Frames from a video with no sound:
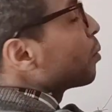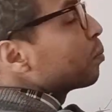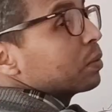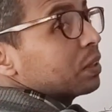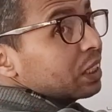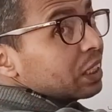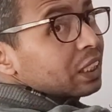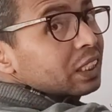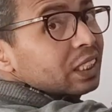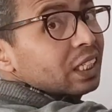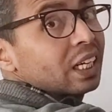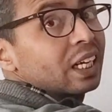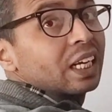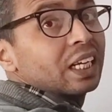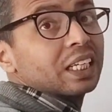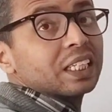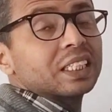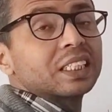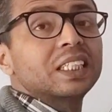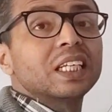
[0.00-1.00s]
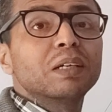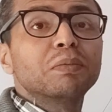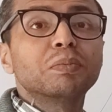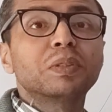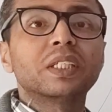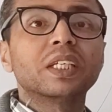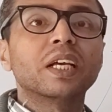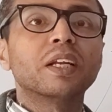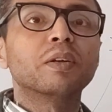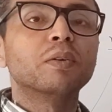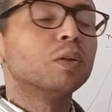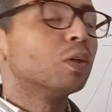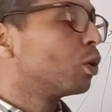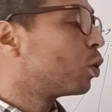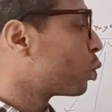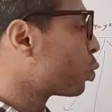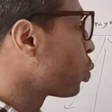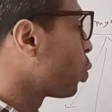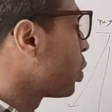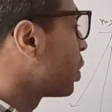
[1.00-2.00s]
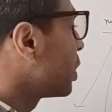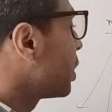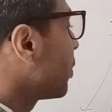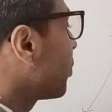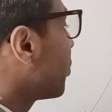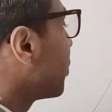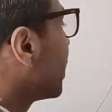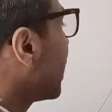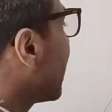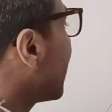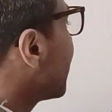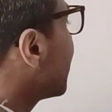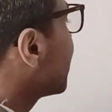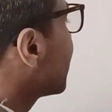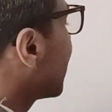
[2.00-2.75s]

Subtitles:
from this stem cell. So if there